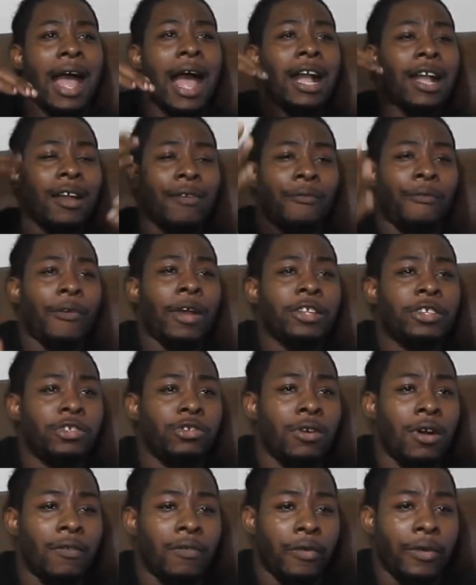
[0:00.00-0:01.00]
I
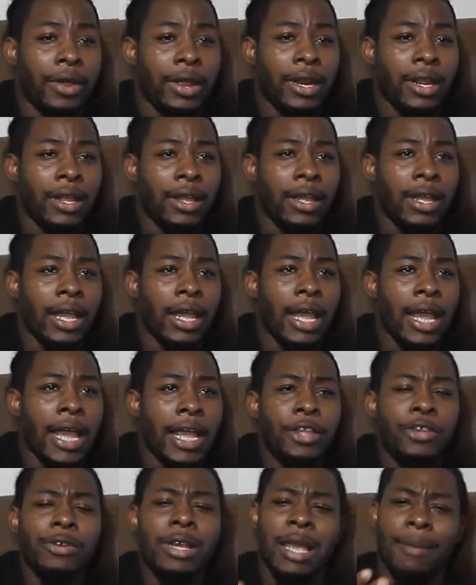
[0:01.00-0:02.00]
confront you over it,
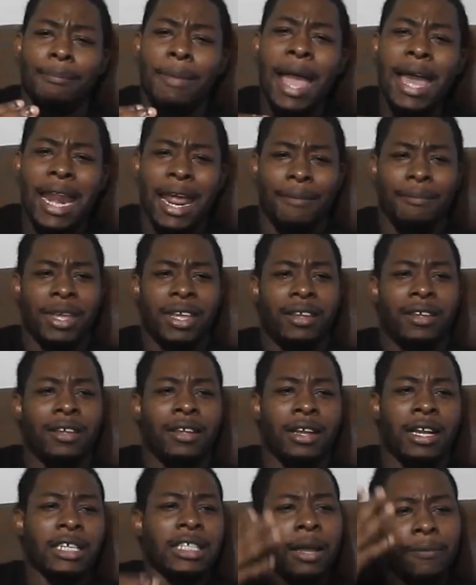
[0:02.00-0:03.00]
and you get mad at me
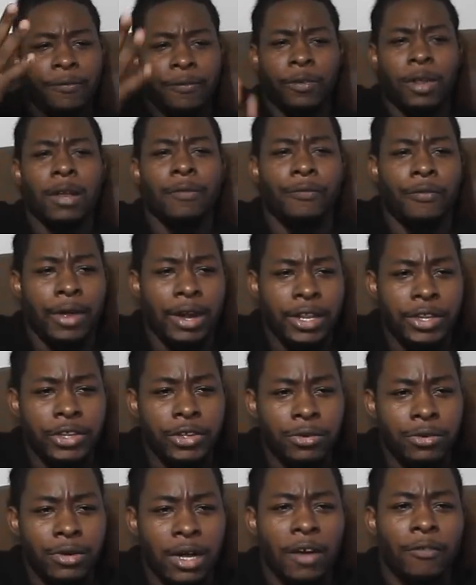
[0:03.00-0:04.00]
because I'm confronting
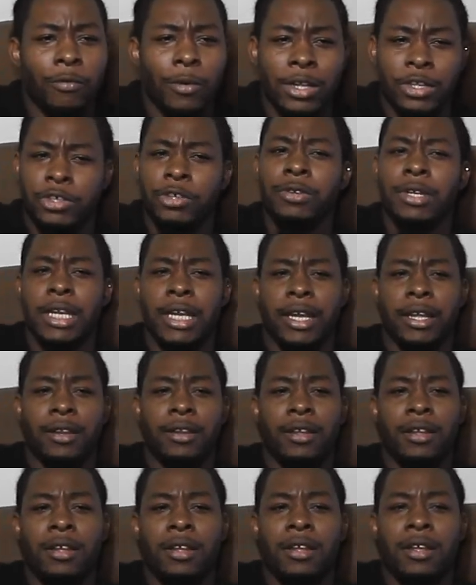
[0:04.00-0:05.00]
you of what you did.
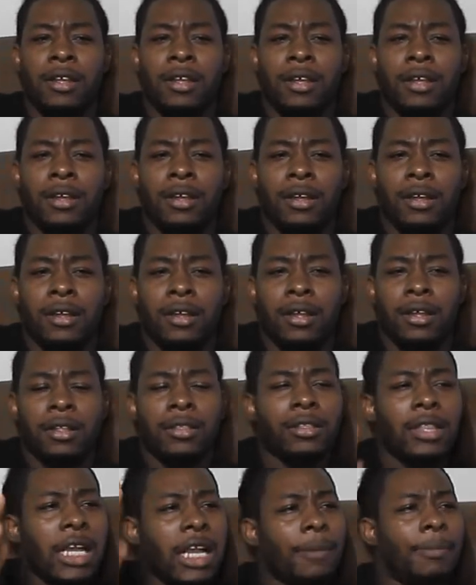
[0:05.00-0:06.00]

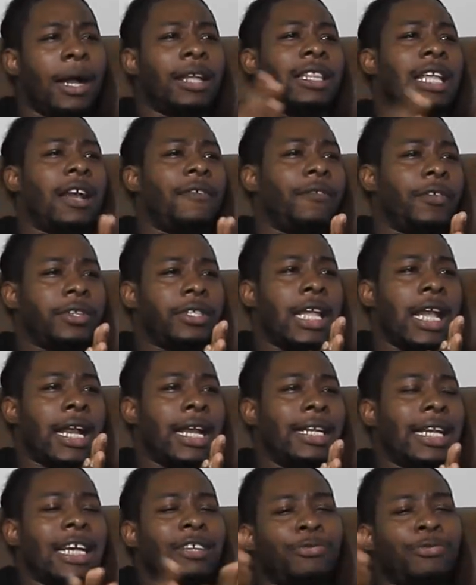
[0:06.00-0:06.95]
Think about that for a second.